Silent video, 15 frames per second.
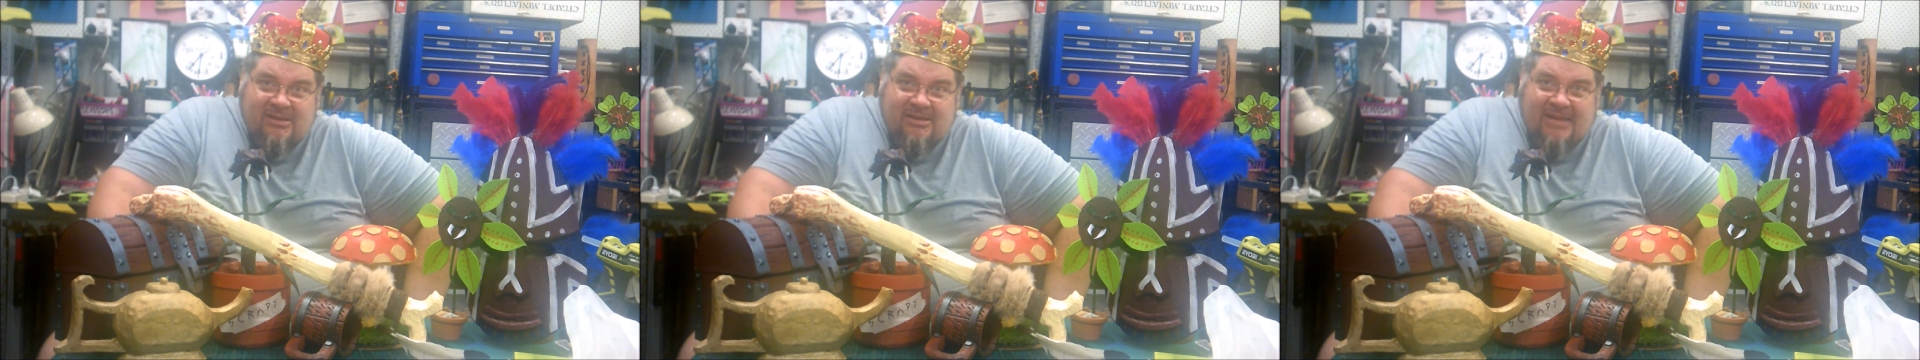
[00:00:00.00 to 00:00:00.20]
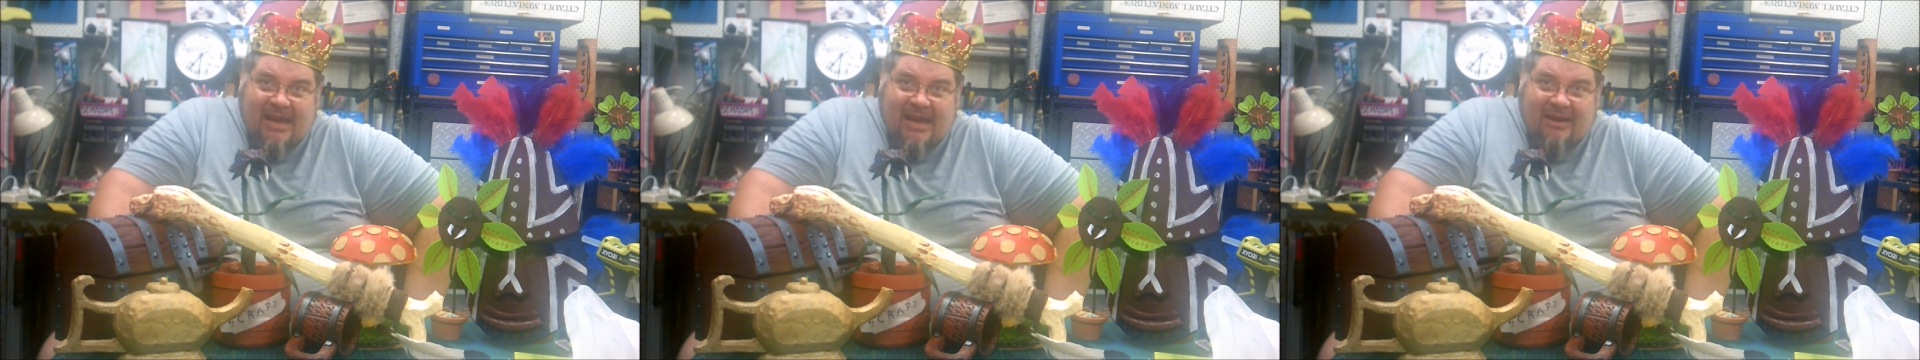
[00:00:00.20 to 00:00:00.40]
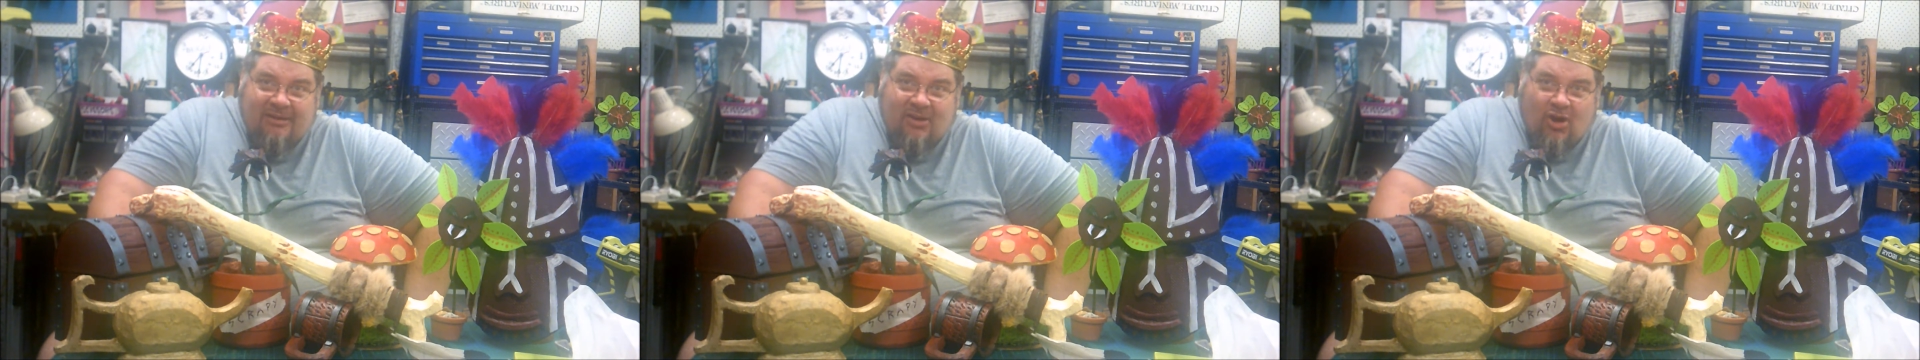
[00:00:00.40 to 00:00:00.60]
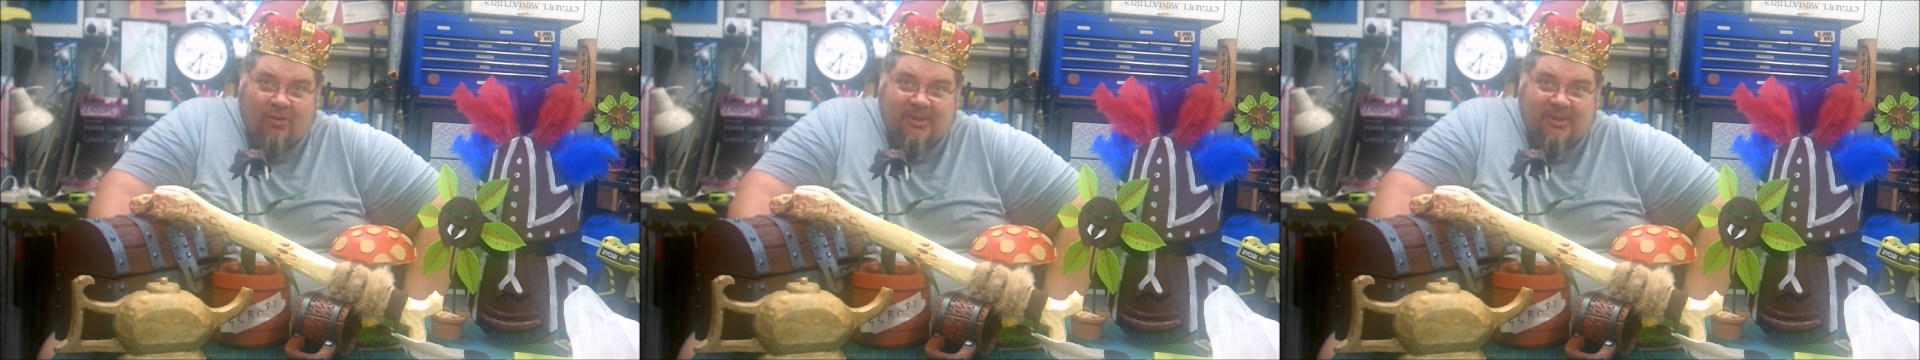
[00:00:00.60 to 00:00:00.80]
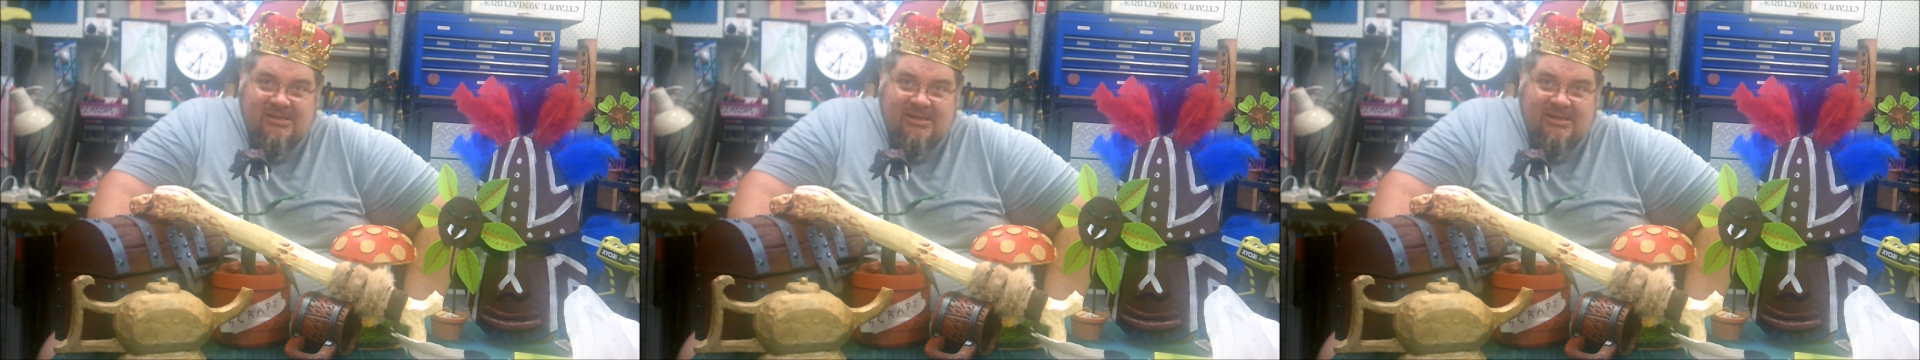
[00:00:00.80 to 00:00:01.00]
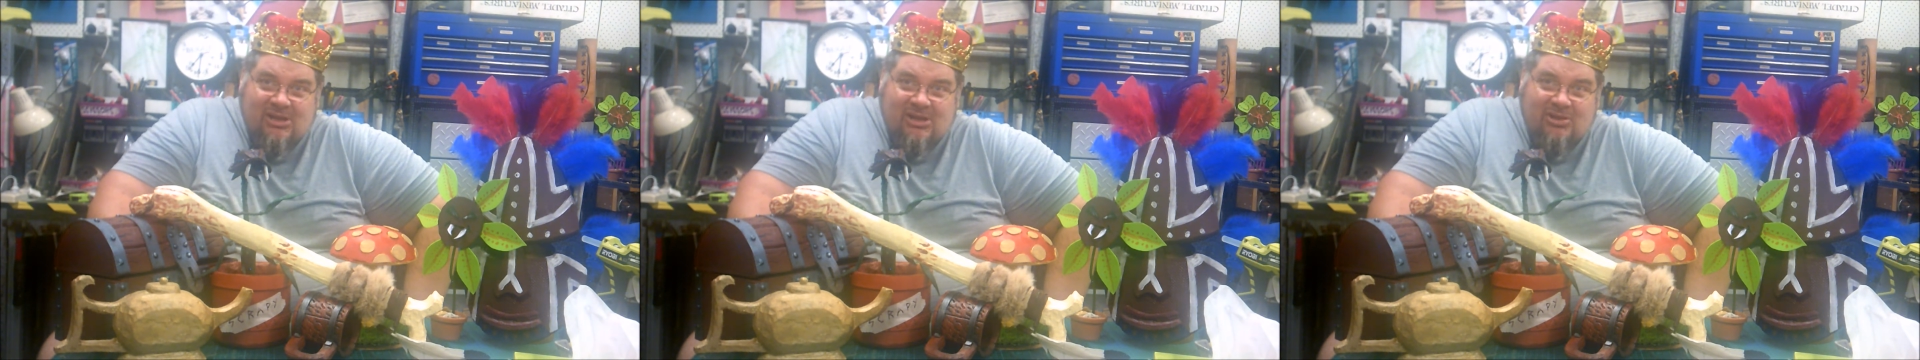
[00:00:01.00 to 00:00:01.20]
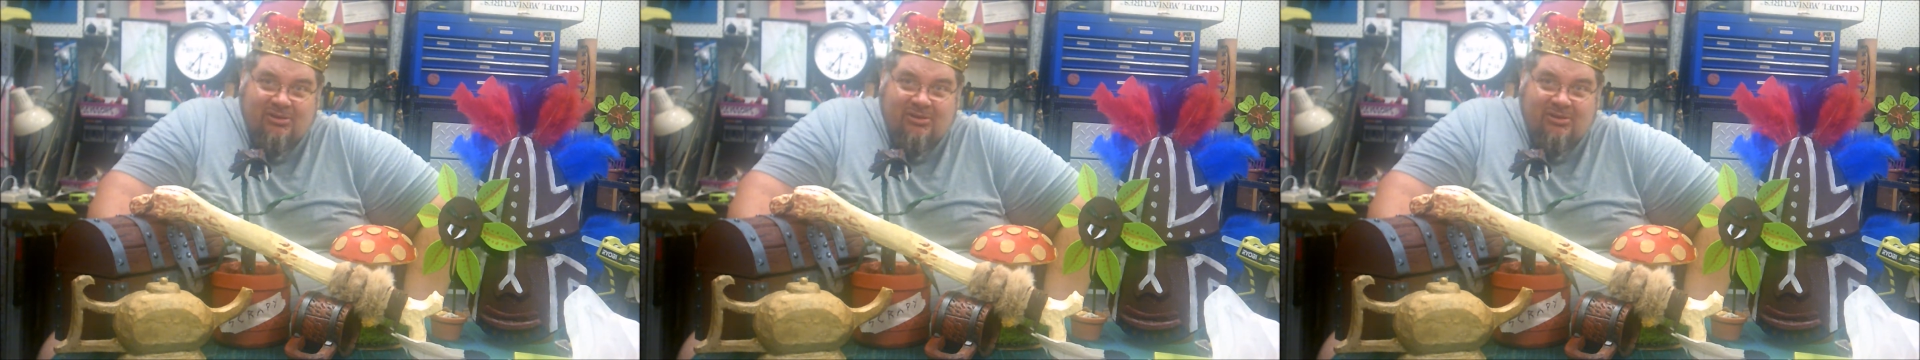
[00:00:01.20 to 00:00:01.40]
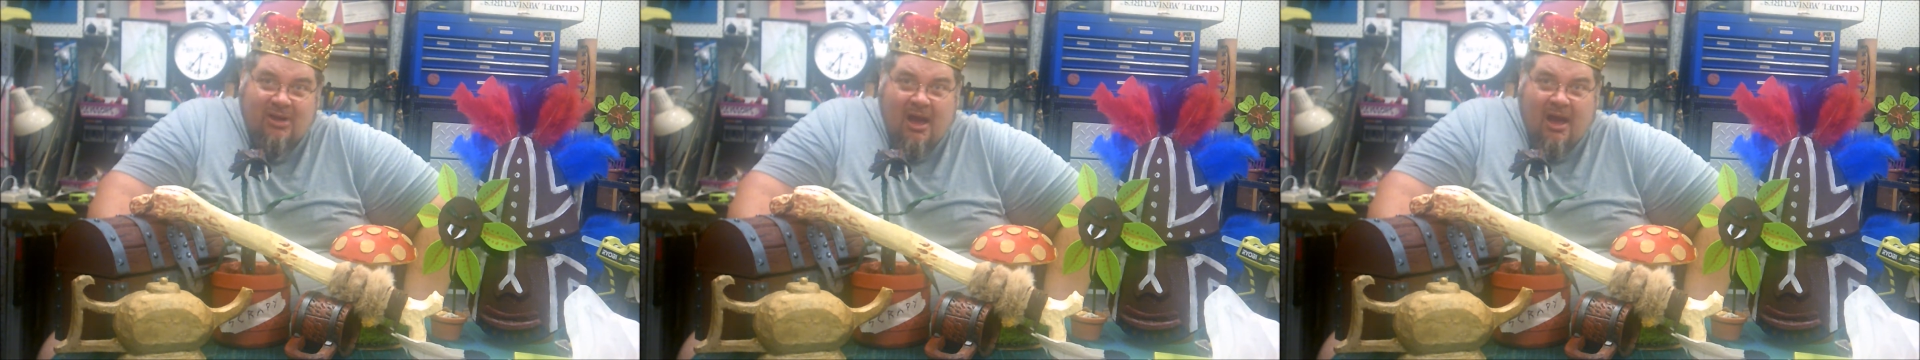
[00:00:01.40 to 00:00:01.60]
down in the comment
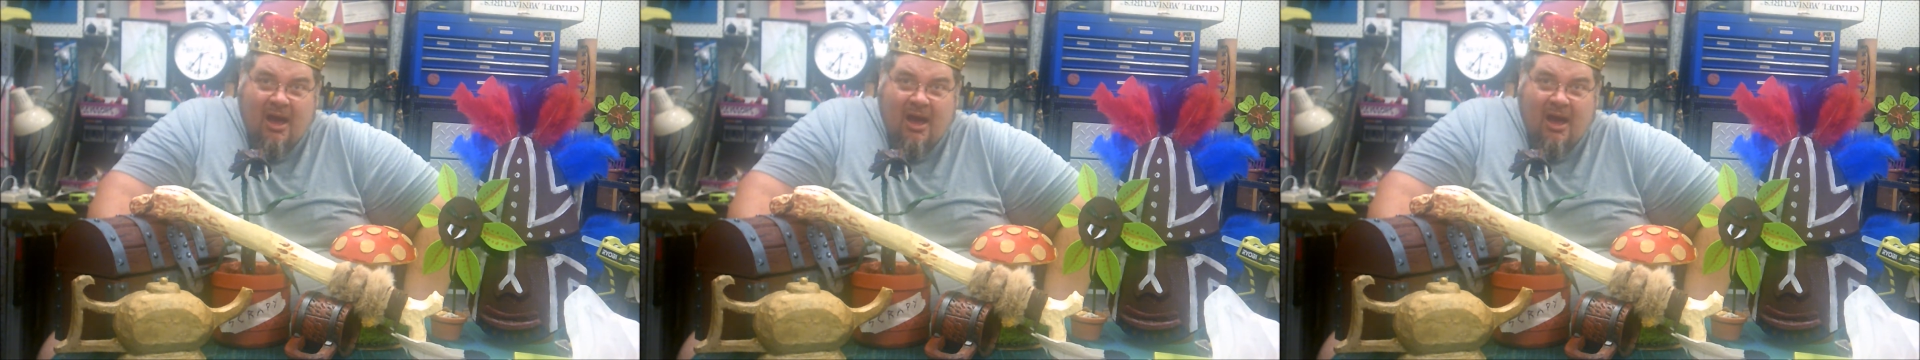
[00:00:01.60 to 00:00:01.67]
section